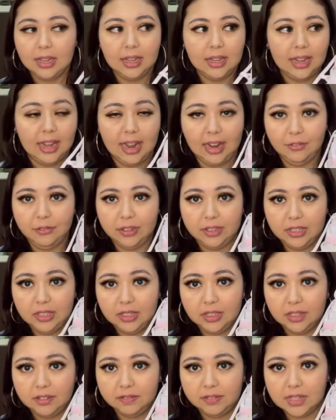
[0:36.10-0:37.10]
I really
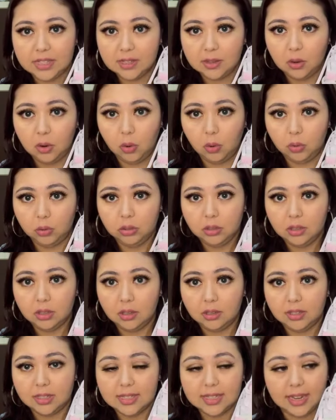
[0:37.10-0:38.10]
love this gold
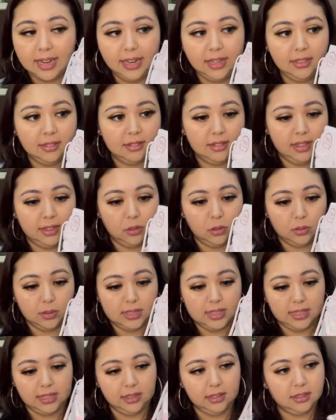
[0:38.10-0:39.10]
on the side. They're gold
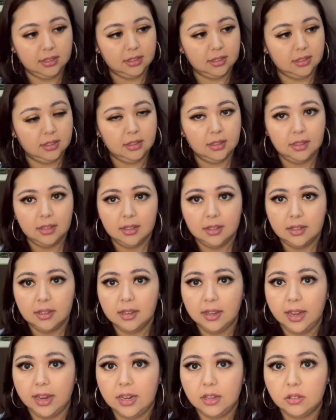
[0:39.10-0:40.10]
tick.
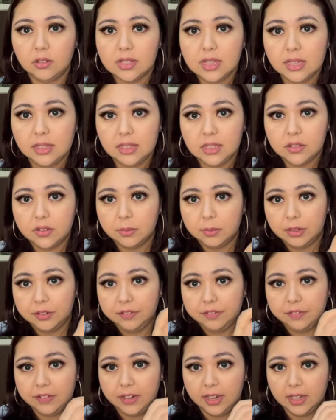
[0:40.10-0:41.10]
And it looks like this from the
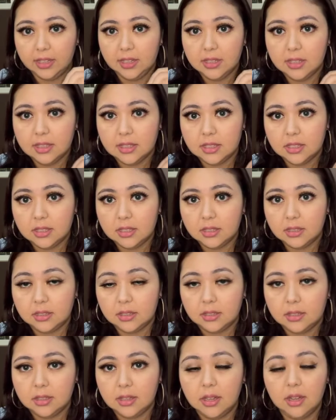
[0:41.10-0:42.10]
front.
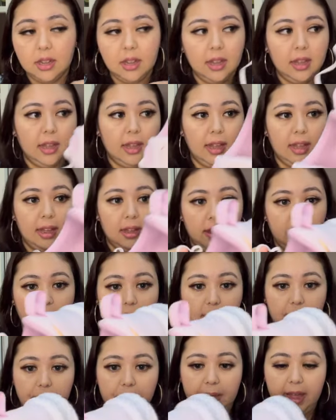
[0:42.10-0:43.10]

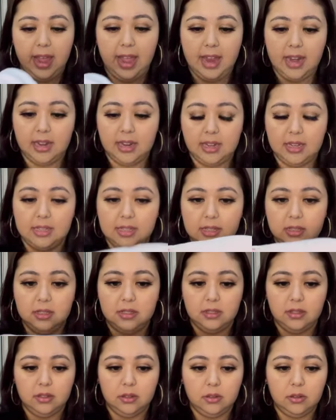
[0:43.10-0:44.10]
And it's
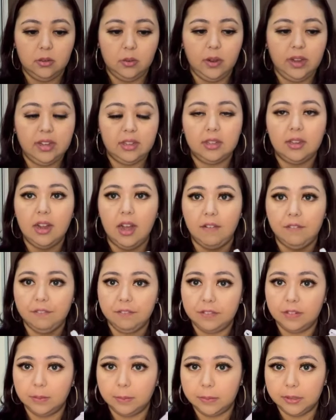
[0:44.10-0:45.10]
quite
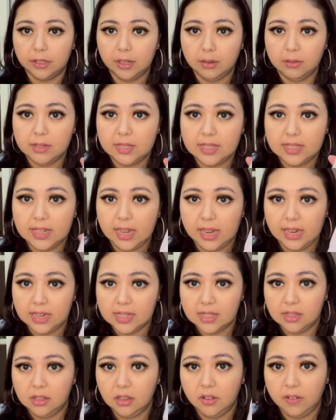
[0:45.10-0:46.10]
comfortable, I would say. There's
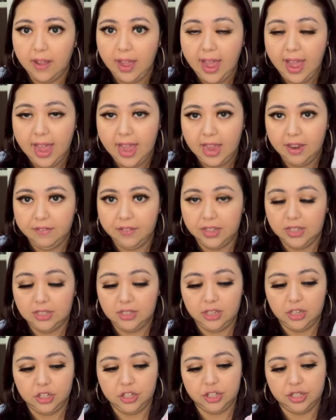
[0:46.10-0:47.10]
a lot of air
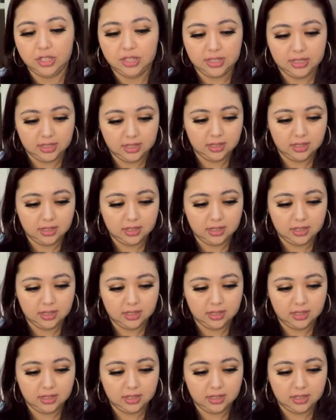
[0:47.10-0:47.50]
ventilation here.